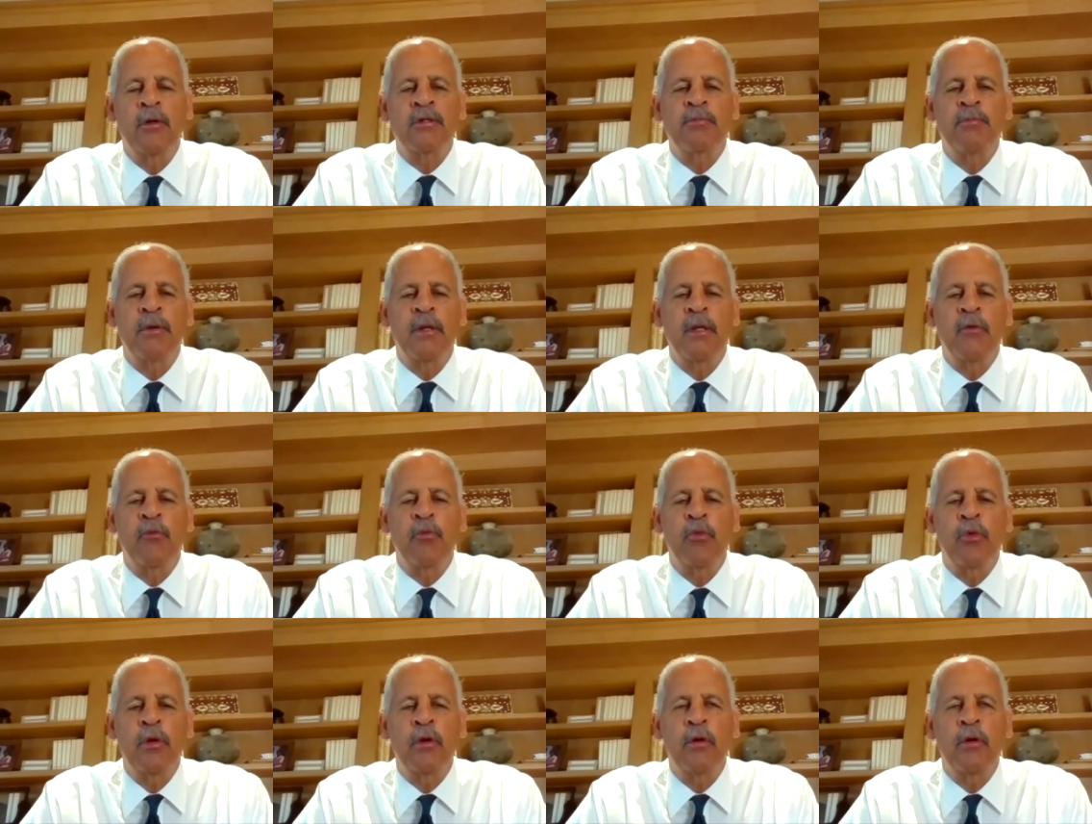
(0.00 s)
it's been a
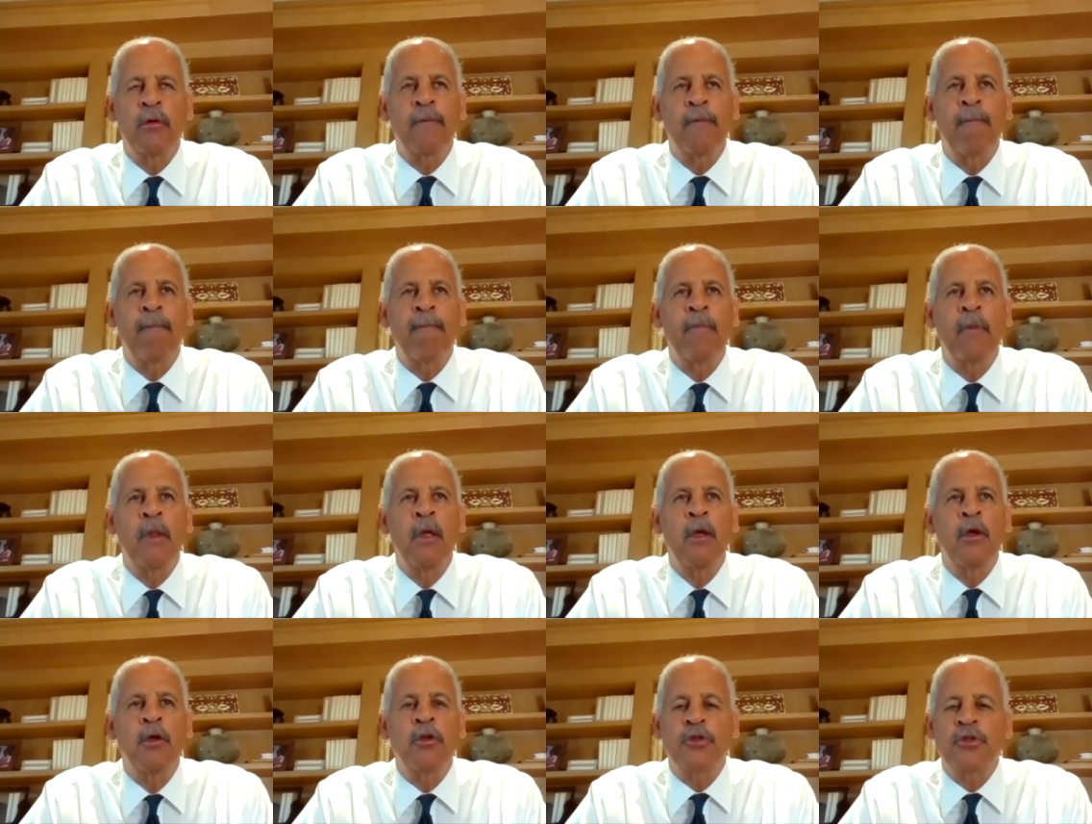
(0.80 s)
real
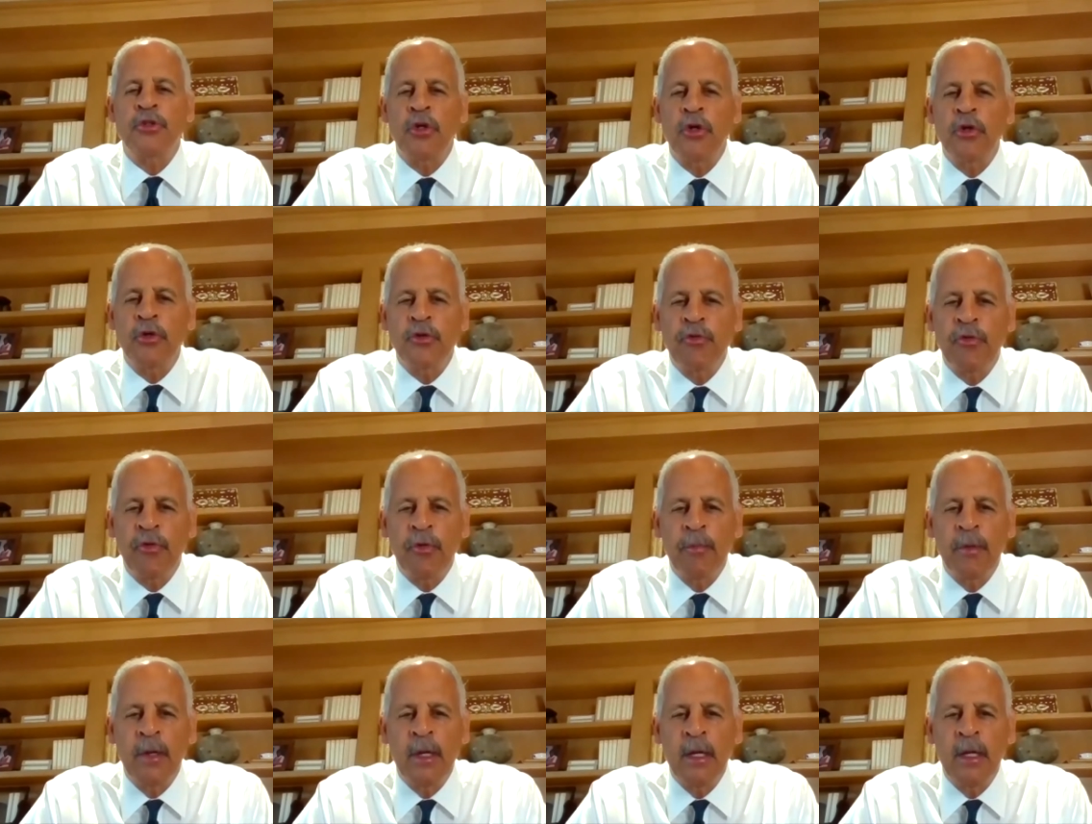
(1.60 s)
search
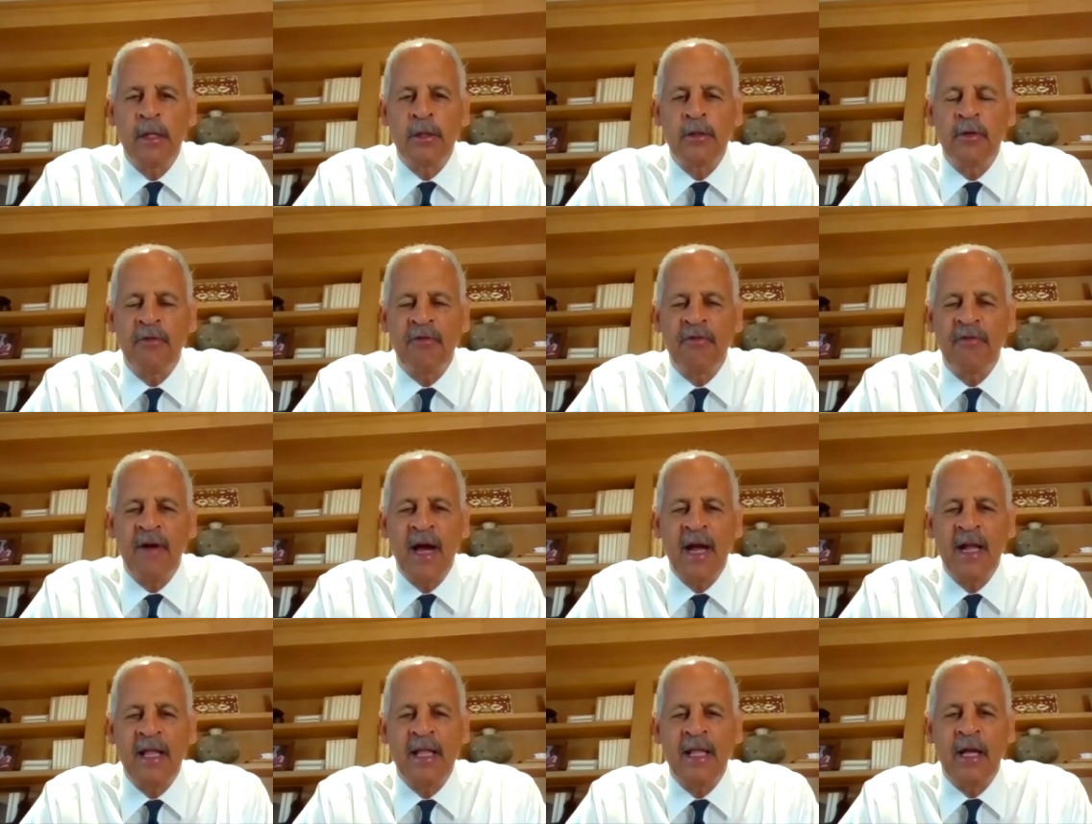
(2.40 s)
for me to
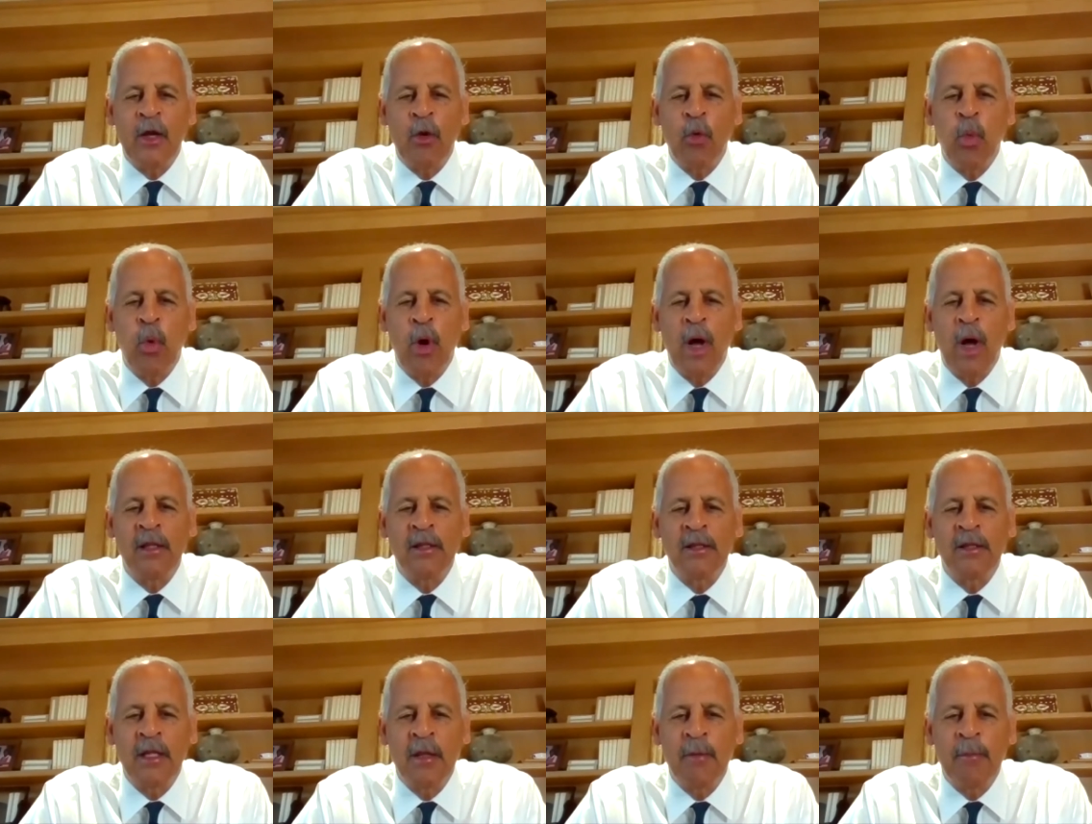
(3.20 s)
find
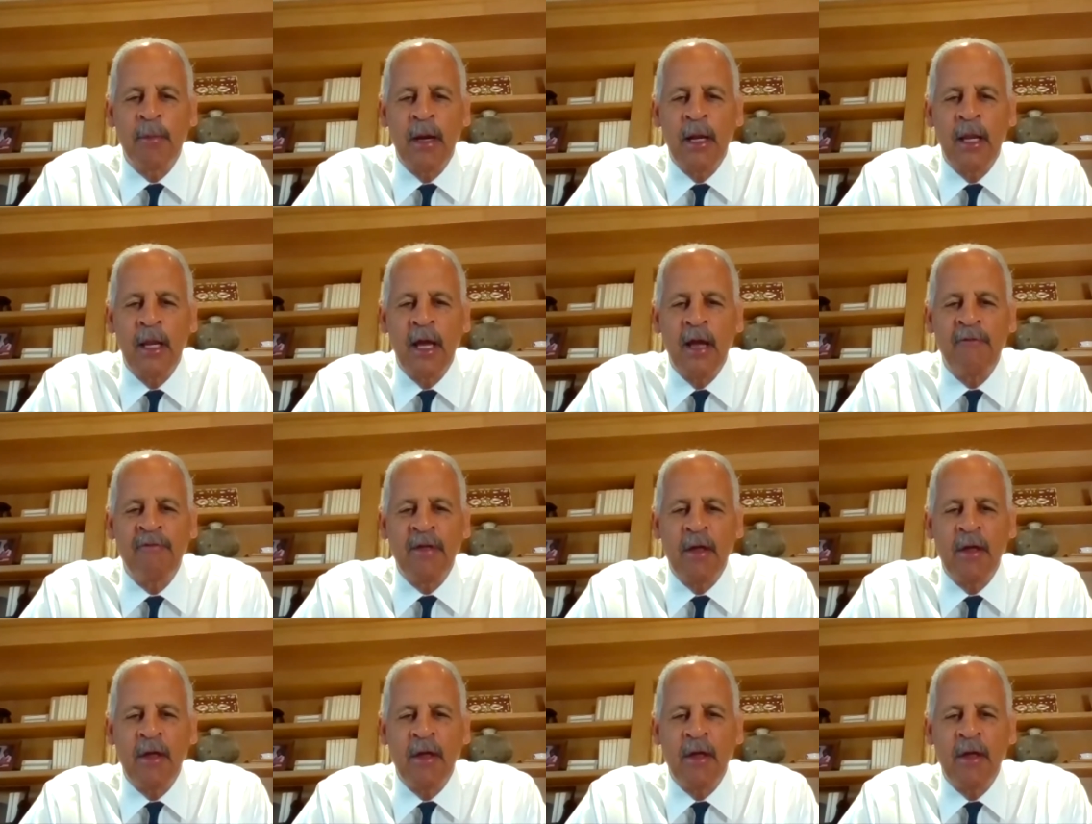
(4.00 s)
equality in my life.